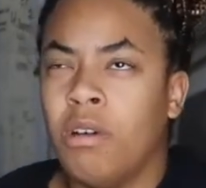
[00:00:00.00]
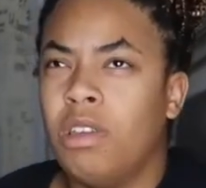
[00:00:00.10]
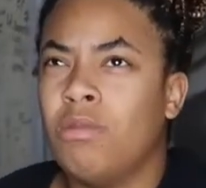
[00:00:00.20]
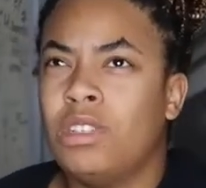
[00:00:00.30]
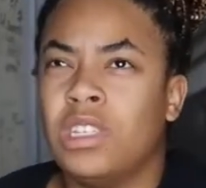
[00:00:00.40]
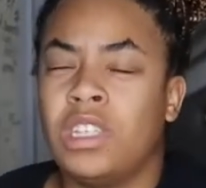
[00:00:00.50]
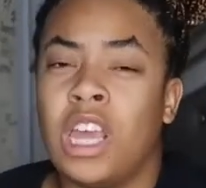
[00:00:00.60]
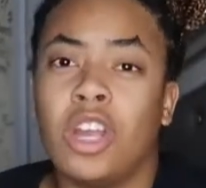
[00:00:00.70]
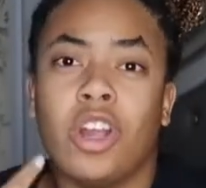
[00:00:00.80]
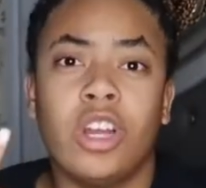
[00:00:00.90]
He was just
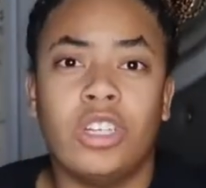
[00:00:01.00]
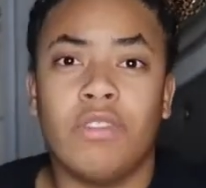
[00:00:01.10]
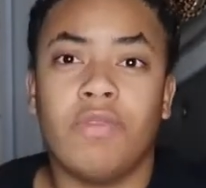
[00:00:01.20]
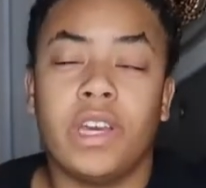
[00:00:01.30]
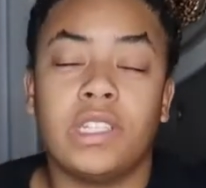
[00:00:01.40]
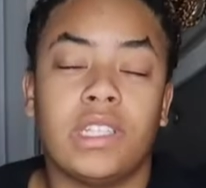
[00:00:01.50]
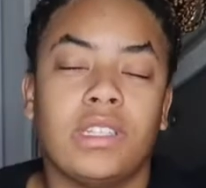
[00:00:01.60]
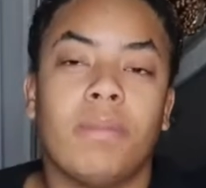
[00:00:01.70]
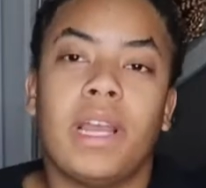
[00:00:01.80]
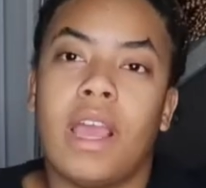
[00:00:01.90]
encouraging fights because
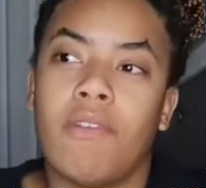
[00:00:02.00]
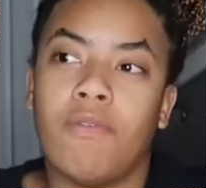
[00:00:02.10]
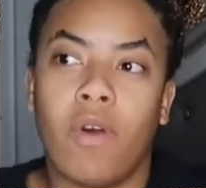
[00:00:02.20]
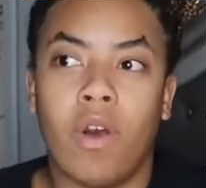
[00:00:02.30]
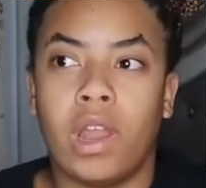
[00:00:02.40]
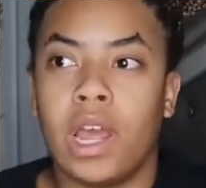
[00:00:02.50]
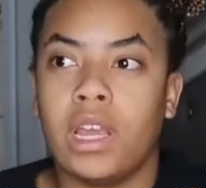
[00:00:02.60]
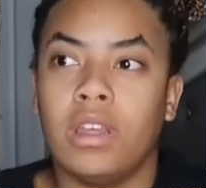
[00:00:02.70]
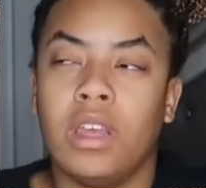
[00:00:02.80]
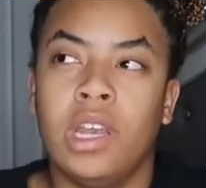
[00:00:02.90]
somebody had fought
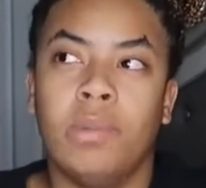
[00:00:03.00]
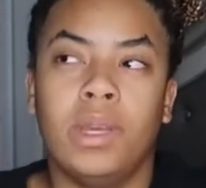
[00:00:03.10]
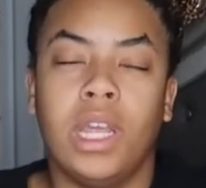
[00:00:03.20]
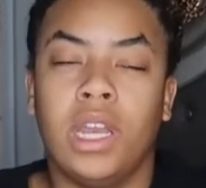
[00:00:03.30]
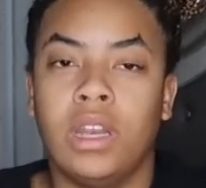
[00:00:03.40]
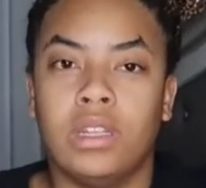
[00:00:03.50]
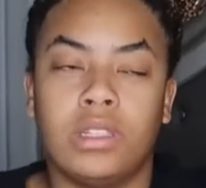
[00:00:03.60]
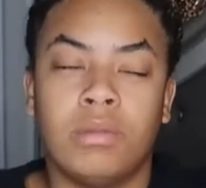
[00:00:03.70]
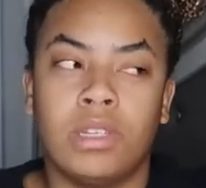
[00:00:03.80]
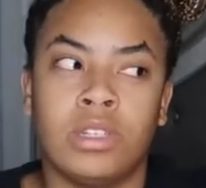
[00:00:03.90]
like in the beginning of the
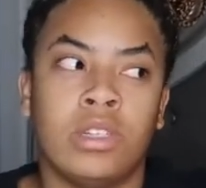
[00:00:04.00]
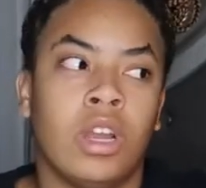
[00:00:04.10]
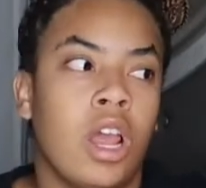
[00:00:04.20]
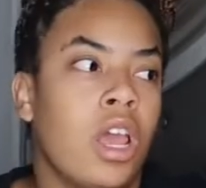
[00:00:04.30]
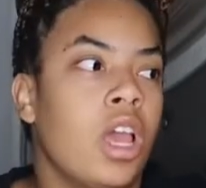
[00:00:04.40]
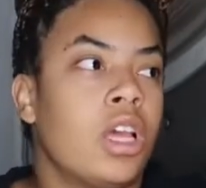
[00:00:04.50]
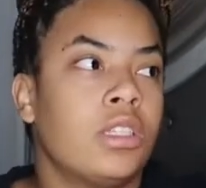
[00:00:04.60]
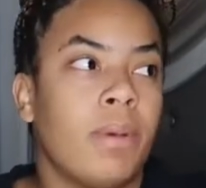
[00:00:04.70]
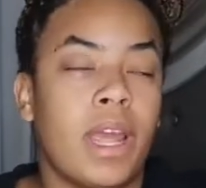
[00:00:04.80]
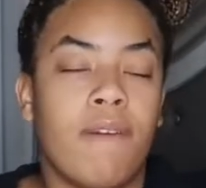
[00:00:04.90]
semester.
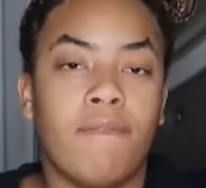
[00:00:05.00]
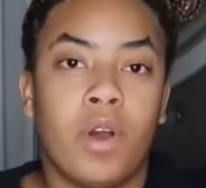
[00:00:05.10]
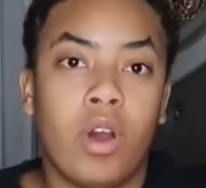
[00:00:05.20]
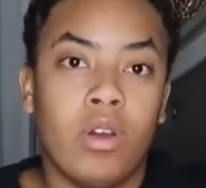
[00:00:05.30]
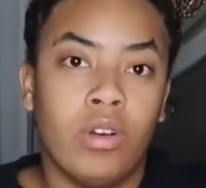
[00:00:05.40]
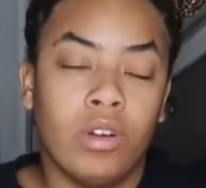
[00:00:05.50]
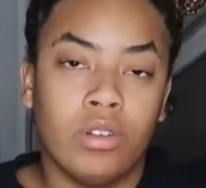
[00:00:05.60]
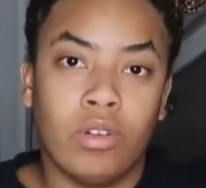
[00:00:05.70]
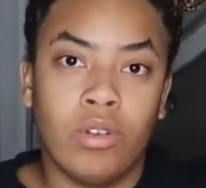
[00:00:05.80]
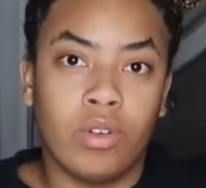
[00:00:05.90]
Somebody had fought on
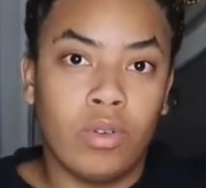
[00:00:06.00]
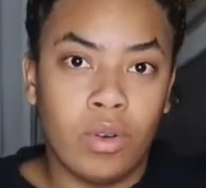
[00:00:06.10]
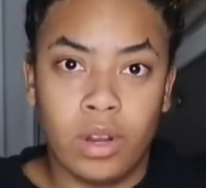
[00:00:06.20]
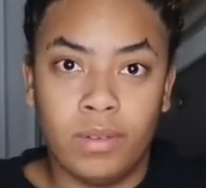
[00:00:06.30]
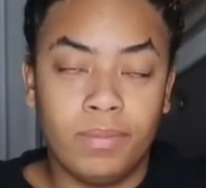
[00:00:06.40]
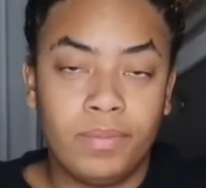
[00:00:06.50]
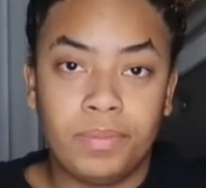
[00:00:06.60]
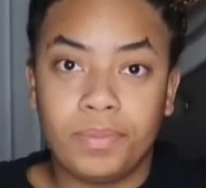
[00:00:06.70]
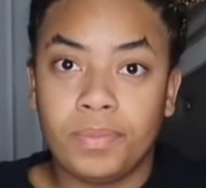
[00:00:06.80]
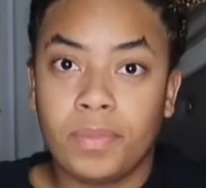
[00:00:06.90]
the court.
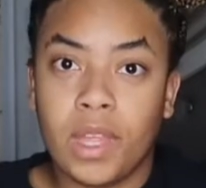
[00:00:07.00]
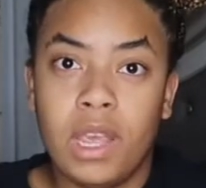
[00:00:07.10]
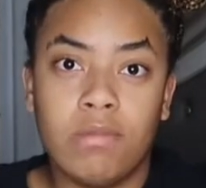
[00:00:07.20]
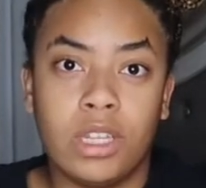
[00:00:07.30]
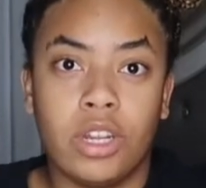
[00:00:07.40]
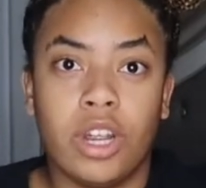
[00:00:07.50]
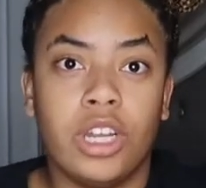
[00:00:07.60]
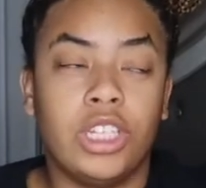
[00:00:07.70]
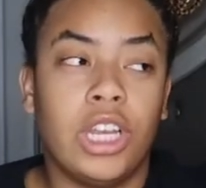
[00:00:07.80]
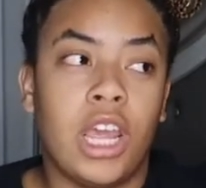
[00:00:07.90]
He was
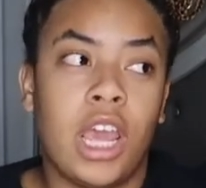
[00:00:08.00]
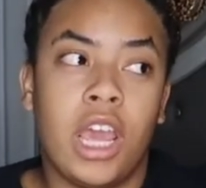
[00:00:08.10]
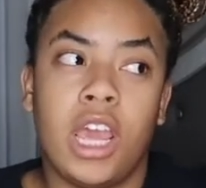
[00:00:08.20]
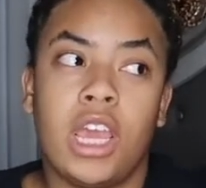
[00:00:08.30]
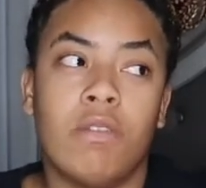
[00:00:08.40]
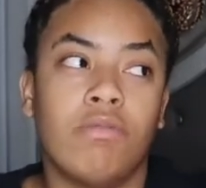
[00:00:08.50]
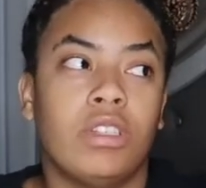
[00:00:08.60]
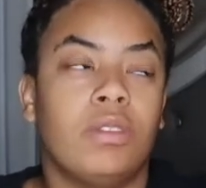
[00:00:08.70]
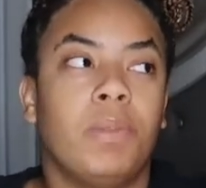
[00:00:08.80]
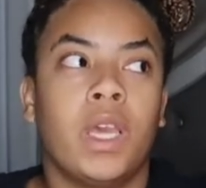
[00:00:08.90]
encouraging that. He was
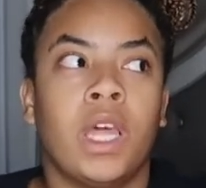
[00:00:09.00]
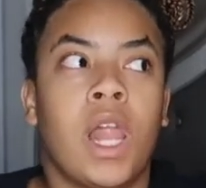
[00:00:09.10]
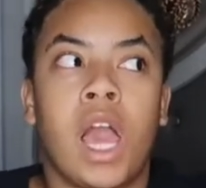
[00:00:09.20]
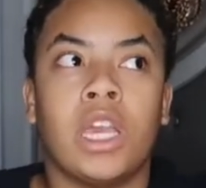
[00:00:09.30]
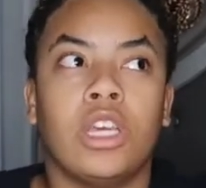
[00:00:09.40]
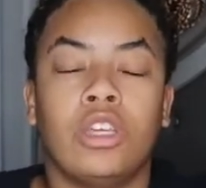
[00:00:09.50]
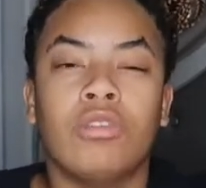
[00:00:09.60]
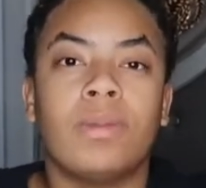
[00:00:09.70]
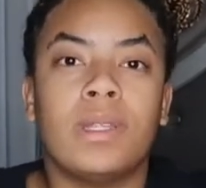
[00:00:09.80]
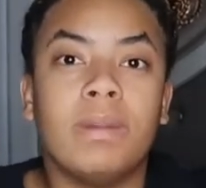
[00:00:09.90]
just being like,
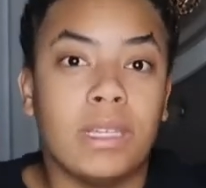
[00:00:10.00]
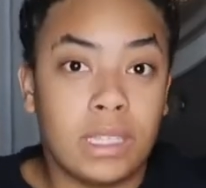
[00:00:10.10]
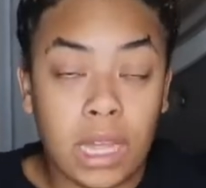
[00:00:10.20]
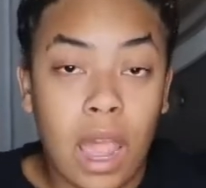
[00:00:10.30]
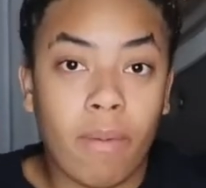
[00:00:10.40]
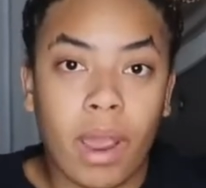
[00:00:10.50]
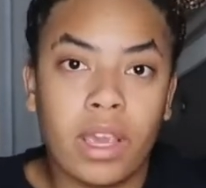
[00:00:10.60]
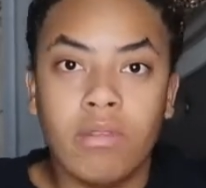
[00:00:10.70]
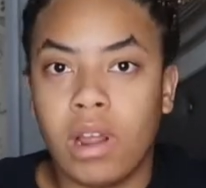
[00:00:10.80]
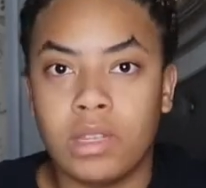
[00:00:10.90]
you supposed to be a CA,
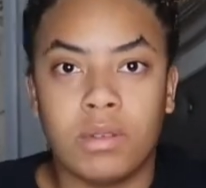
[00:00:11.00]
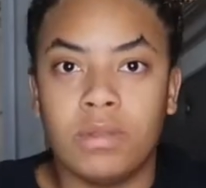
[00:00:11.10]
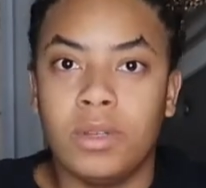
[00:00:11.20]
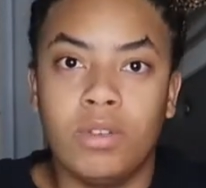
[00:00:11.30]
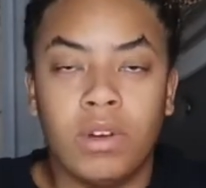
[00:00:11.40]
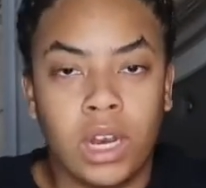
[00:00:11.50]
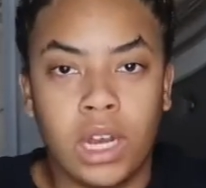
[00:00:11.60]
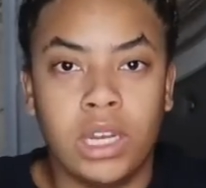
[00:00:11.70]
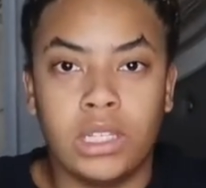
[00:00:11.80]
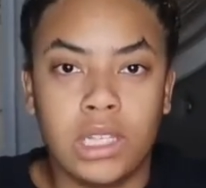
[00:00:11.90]
right? You're not supposed to be doing none
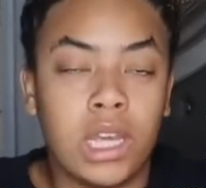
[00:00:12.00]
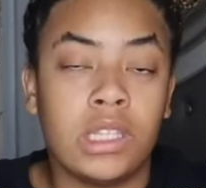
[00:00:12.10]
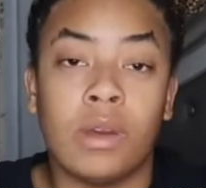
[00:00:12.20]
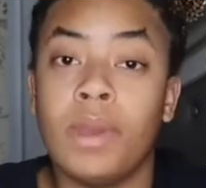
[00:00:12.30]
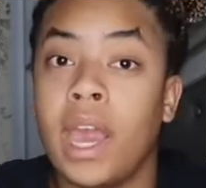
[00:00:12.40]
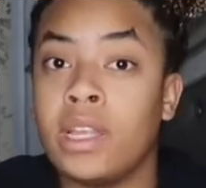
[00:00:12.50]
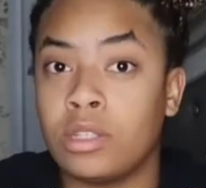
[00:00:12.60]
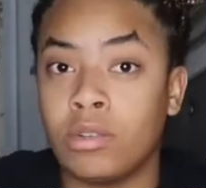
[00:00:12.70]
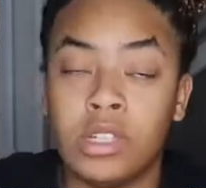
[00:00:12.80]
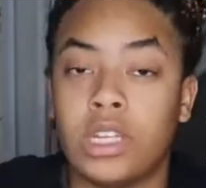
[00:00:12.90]
of these things. So we had
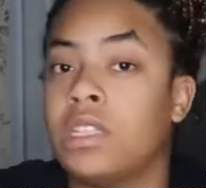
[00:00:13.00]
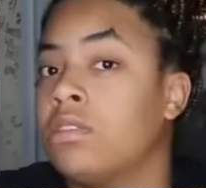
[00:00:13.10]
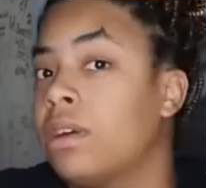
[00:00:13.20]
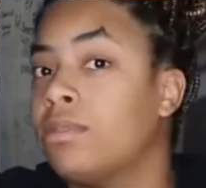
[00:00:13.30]
screenshots.